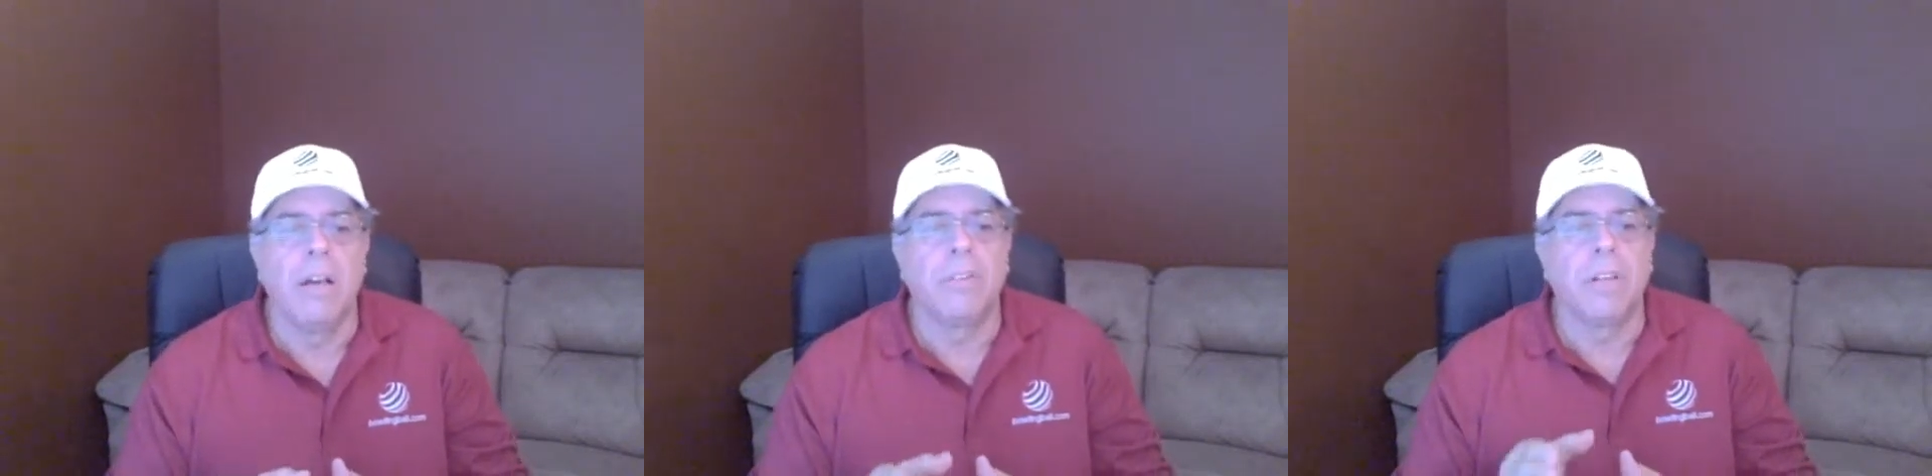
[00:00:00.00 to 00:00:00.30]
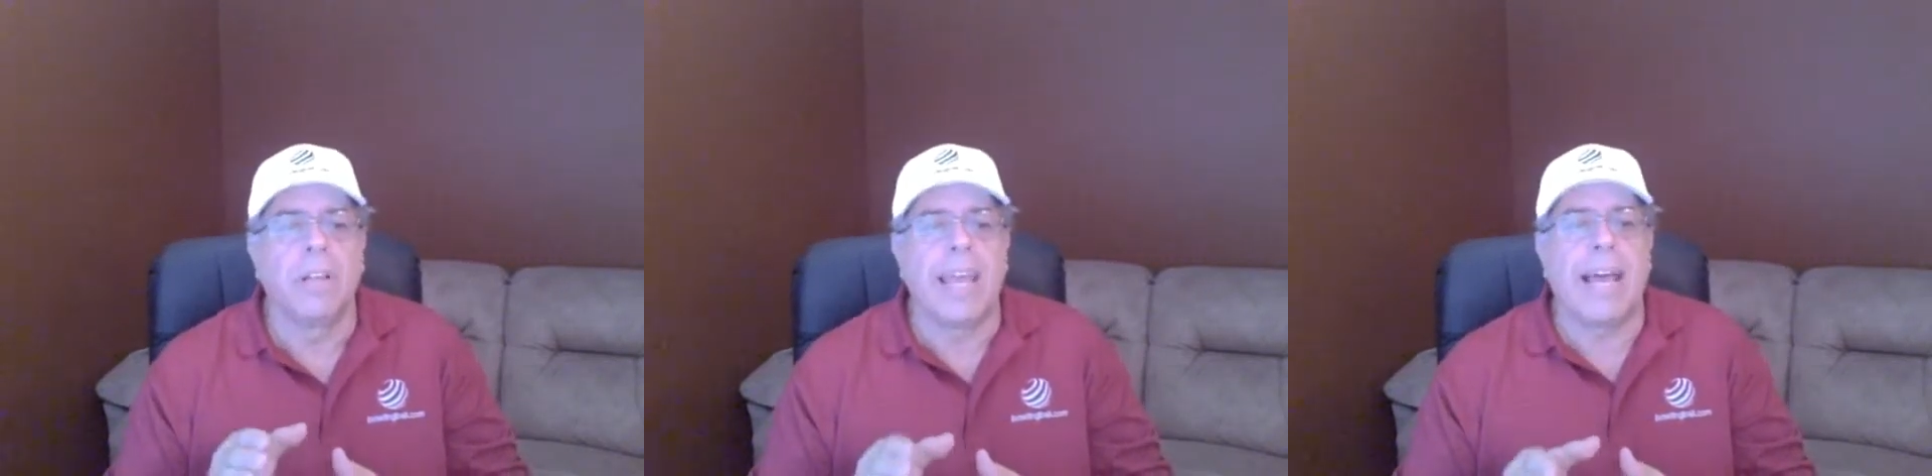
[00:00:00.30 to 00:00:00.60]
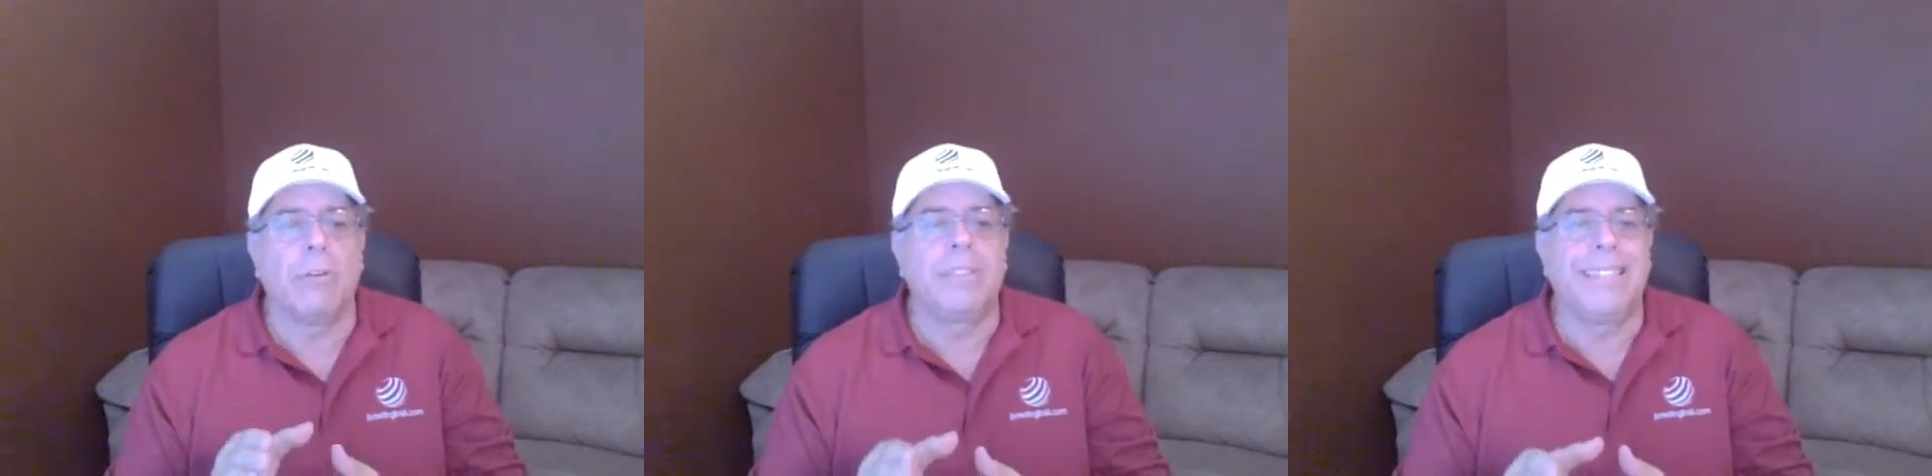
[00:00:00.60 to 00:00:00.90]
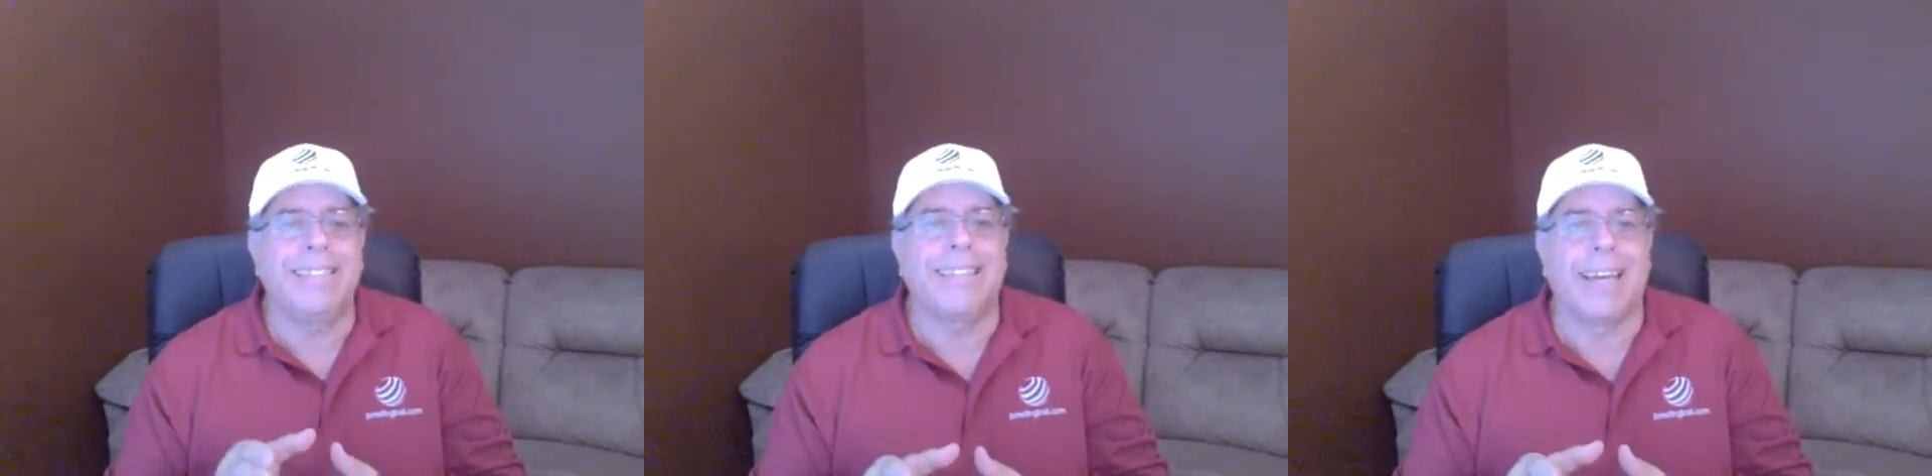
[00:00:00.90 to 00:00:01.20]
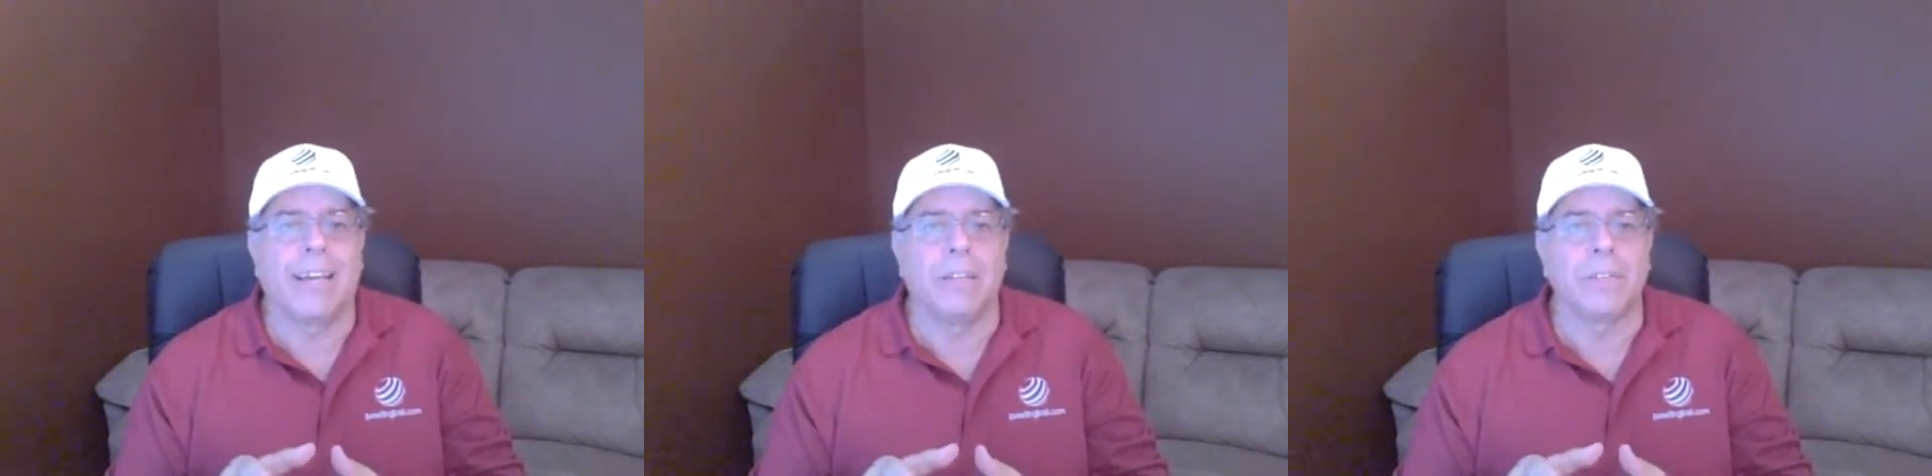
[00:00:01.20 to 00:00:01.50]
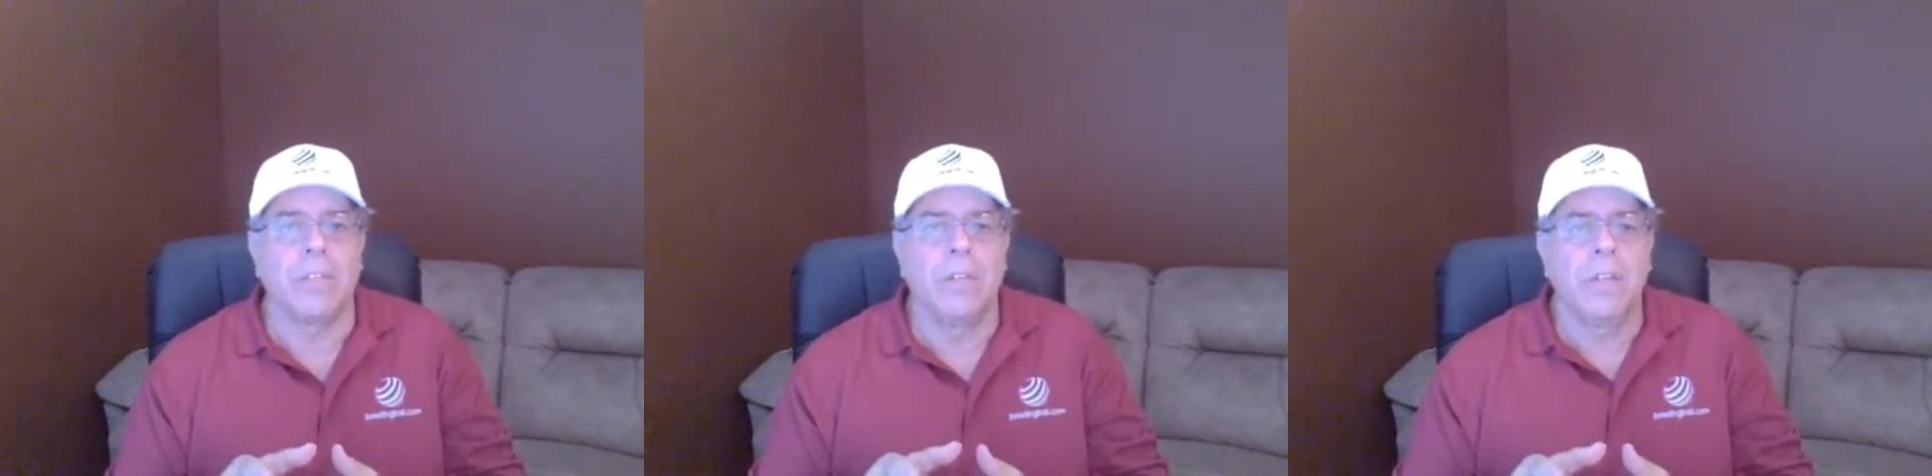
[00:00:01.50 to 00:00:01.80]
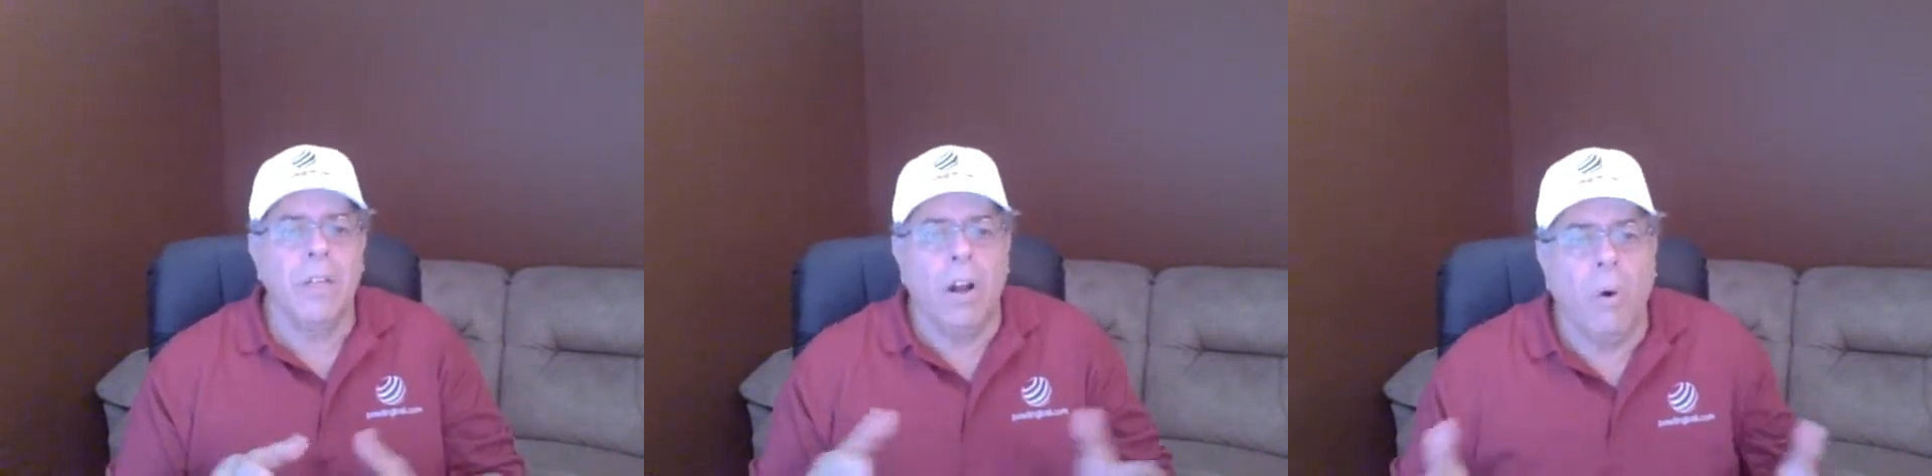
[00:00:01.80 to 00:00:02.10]
the layout details,
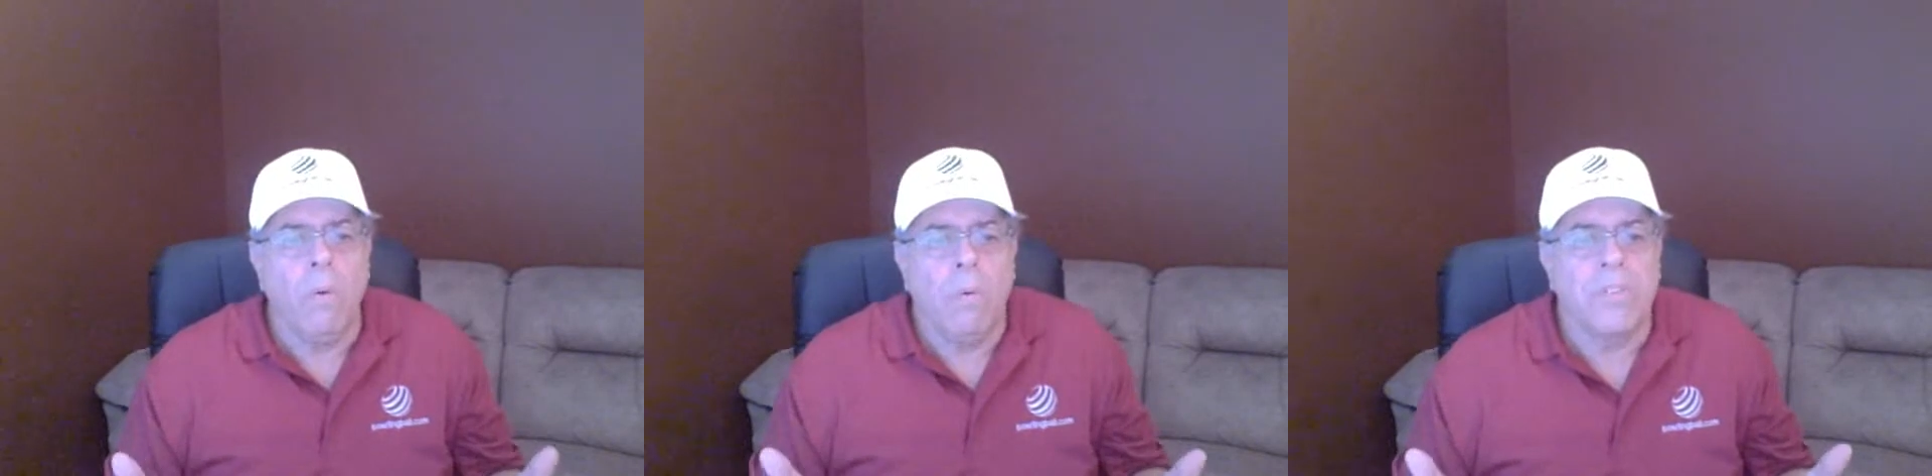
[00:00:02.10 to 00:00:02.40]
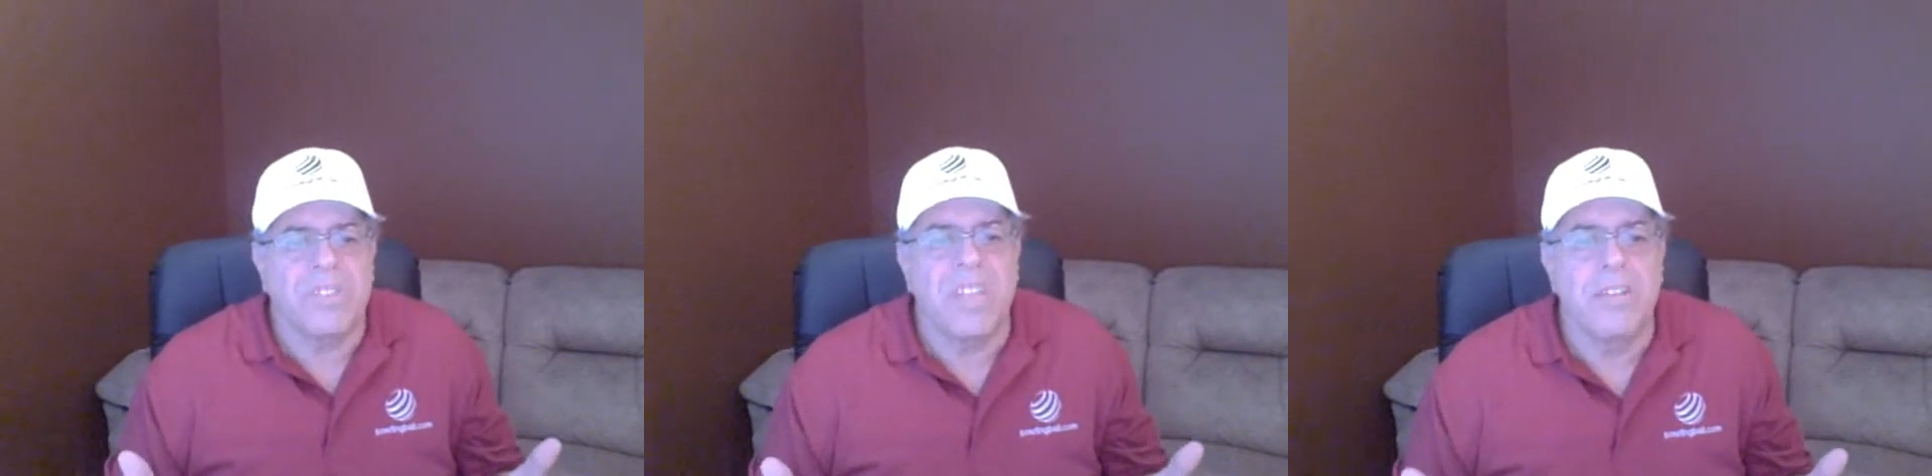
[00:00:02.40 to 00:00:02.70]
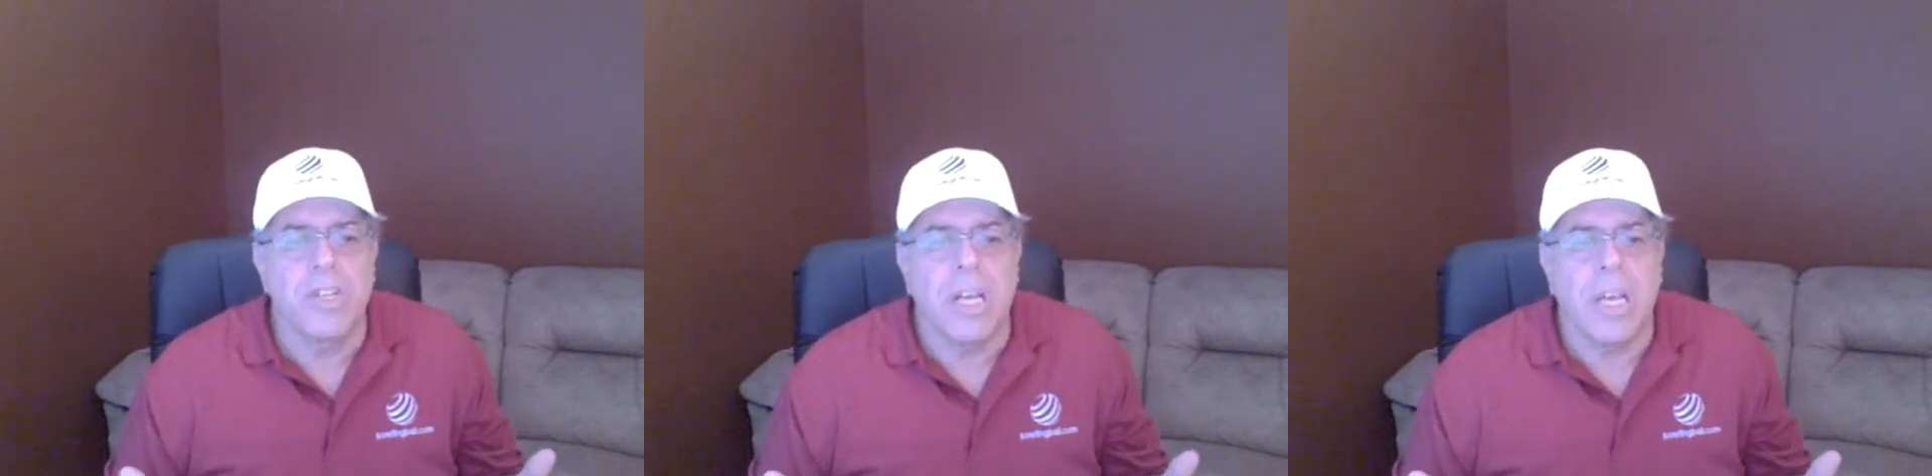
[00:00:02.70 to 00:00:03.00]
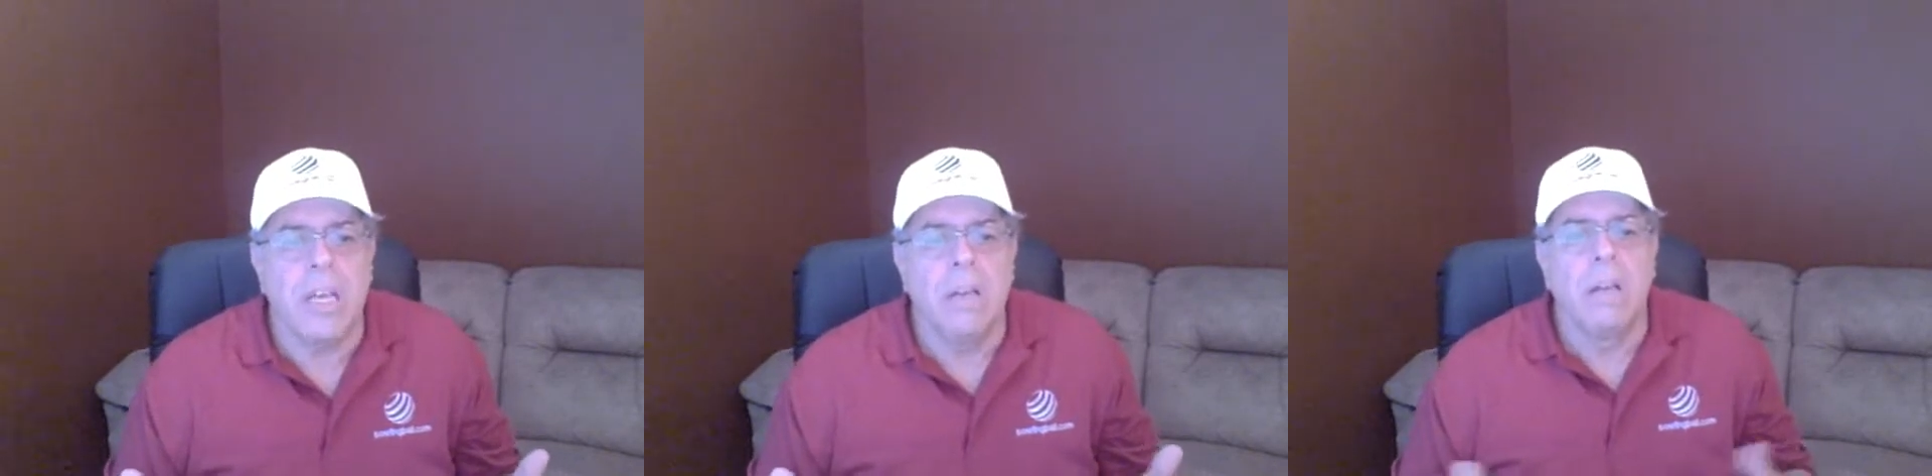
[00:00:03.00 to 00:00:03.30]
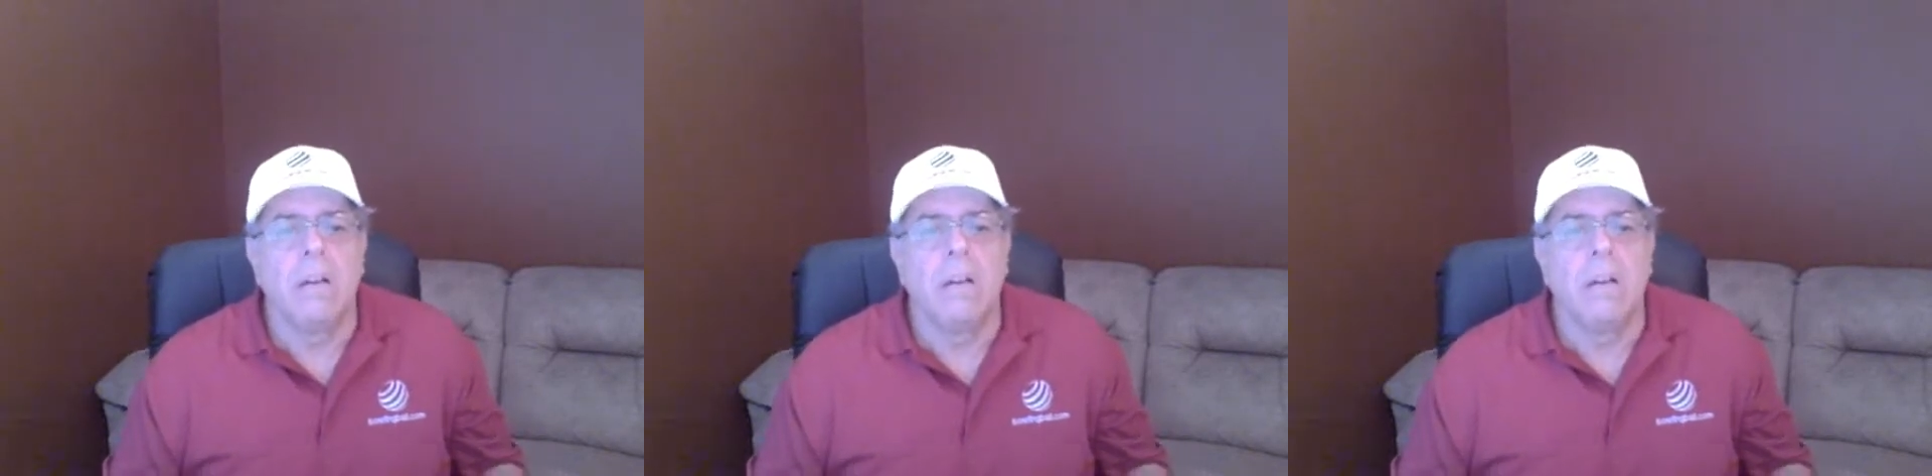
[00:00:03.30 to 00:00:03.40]
you know, CG,